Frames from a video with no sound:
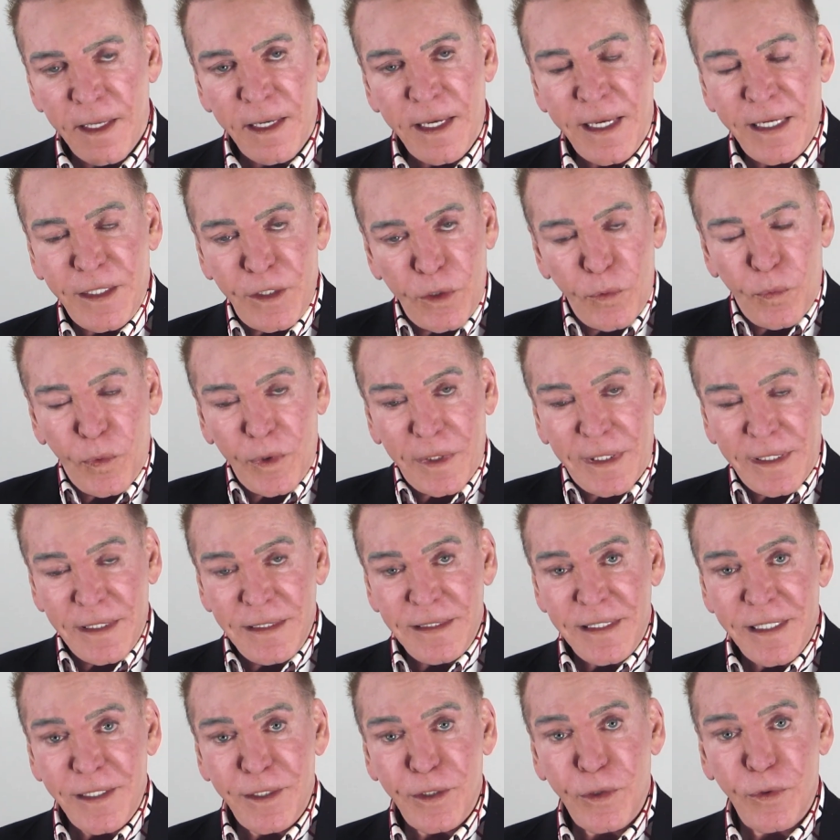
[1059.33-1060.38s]
And you will
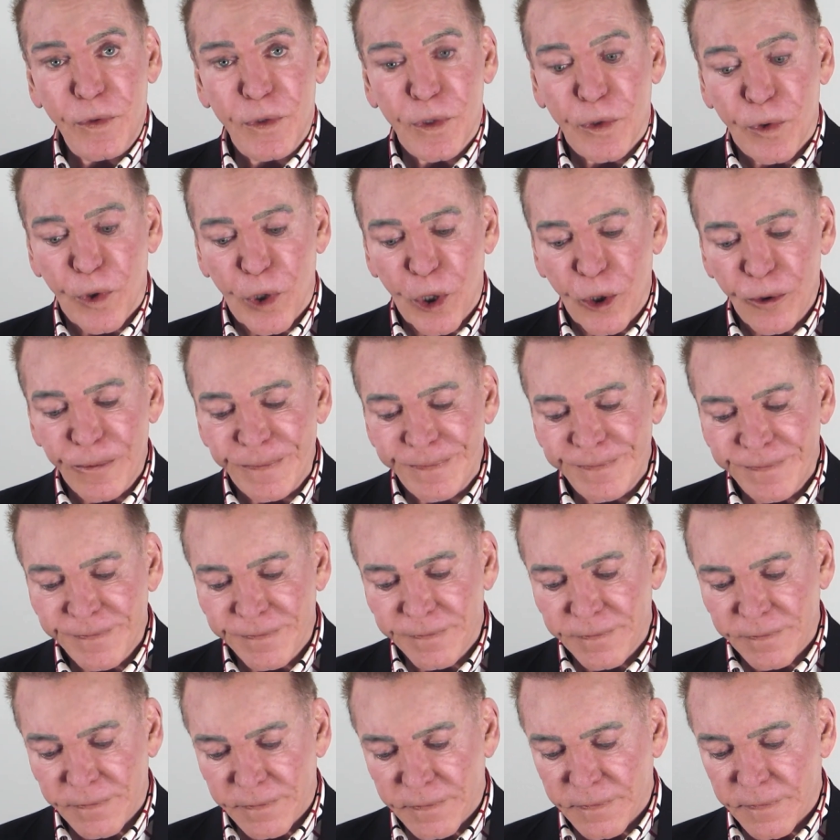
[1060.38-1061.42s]
continue to grow.
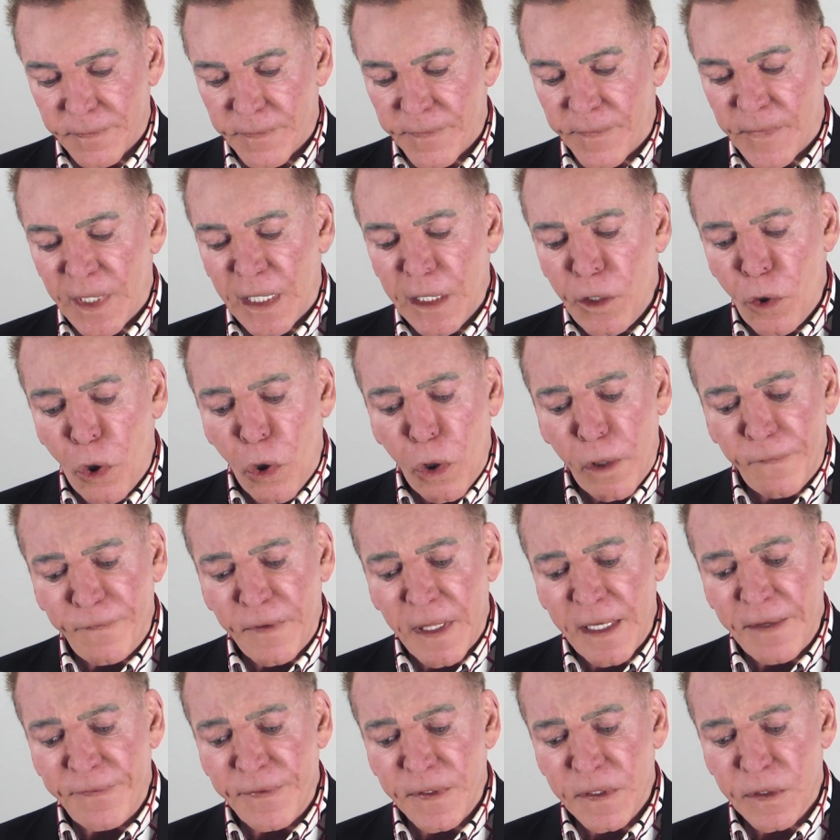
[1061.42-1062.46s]
And all of
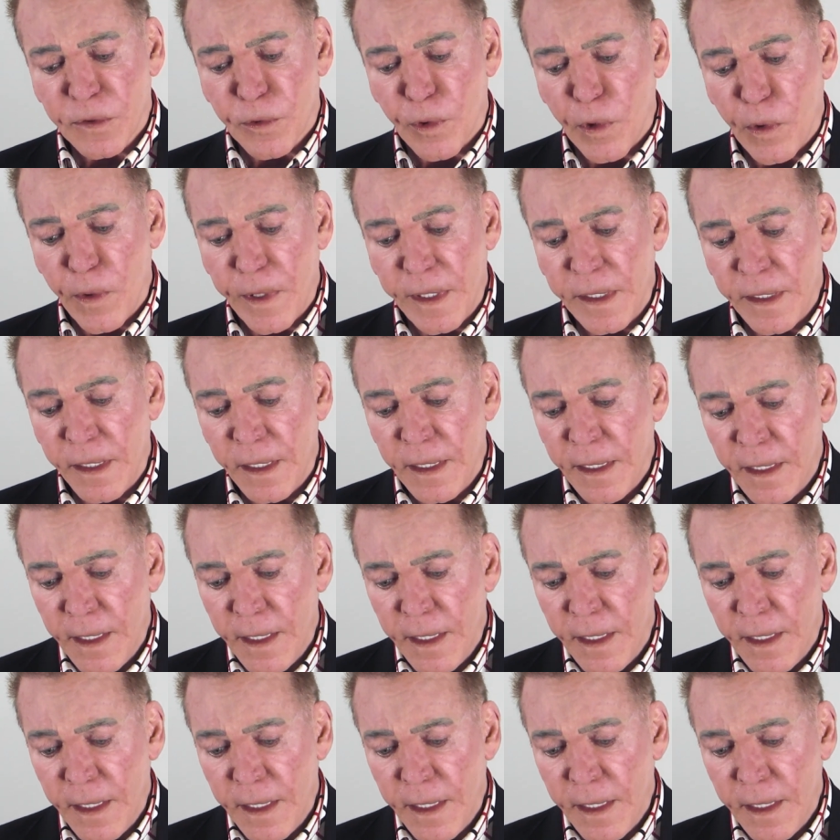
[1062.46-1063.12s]
life is growing.